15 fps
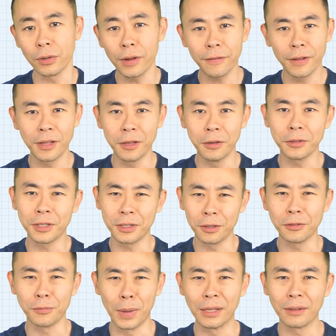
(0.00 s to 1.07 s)
or even using
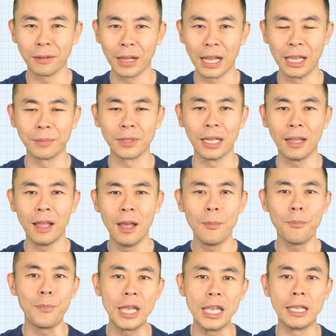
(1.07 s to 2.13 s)
those mental games like
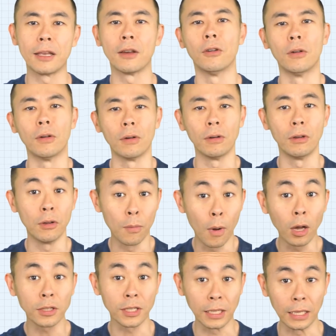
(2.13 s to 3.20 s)
Peak or
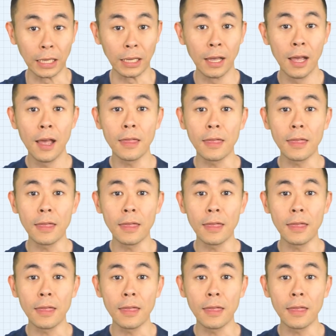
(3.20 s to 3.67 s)
Lumosity.